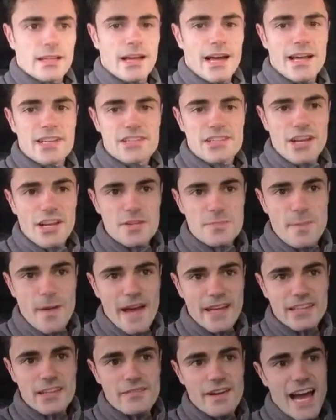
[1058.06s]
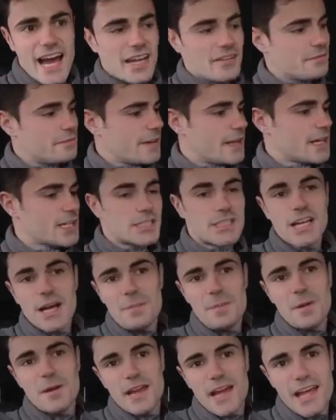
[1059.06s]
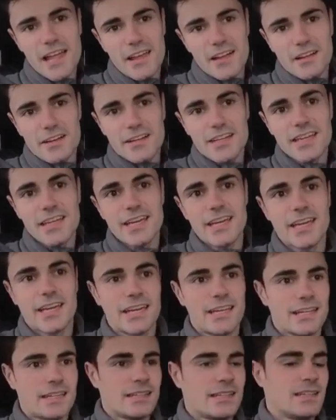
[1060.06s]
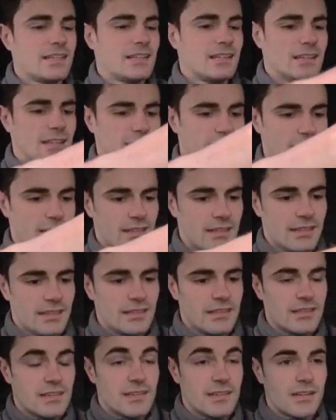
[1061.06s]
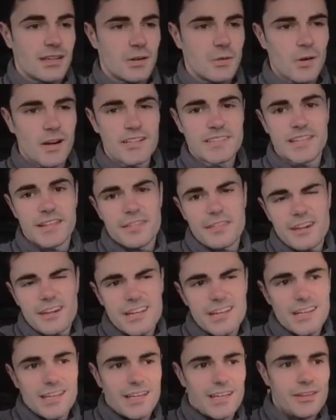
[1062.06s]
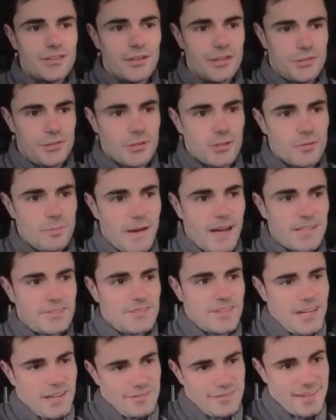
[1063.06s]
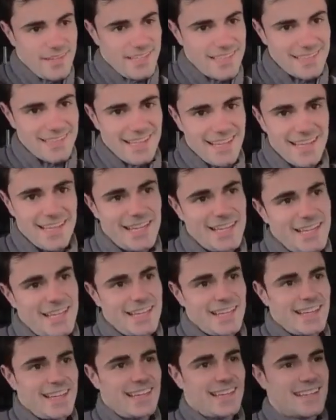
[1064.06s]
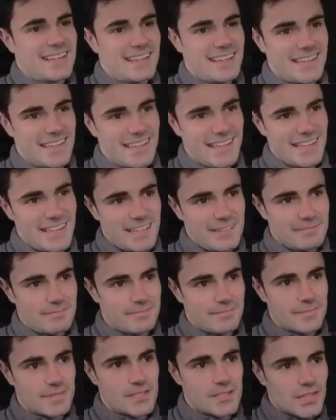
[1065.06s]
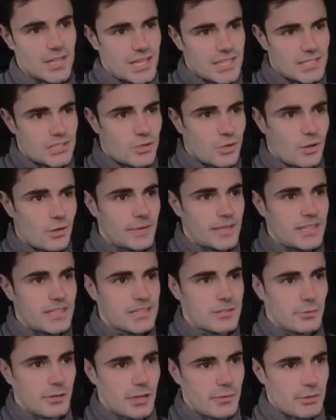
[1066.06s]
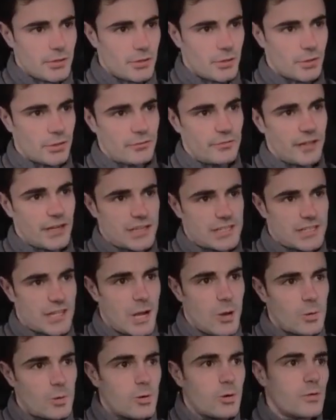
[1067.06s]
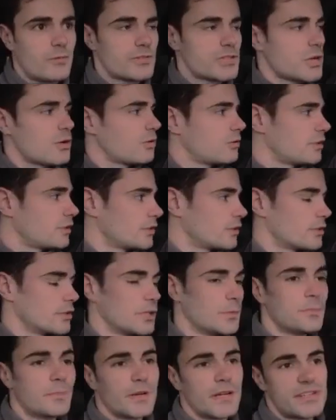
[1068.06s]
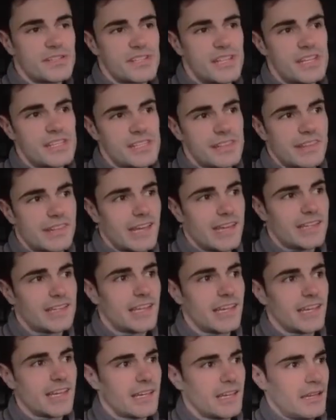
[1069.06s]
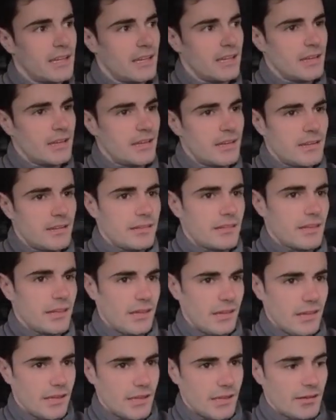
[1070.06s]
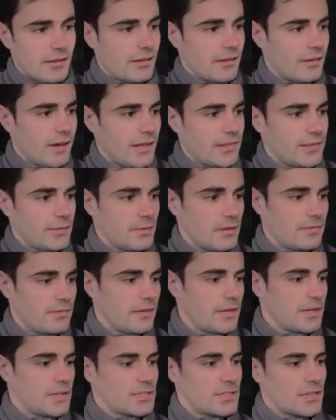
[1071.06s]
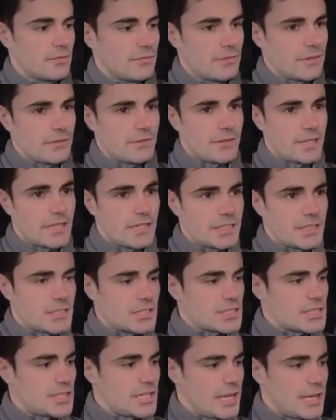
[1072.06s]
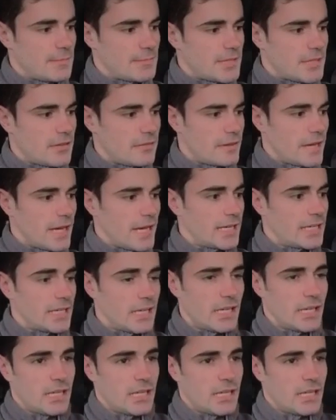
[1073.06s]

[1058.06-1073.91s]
That's us back in the van, finished up at Netherlee. 2:45, not too bad for a Friday. So that's Tommy, he's away up the road. Finished the alcove, it's all looking good, place nice and tidy. Glad to be finishing up for Friday, just need to empty the van,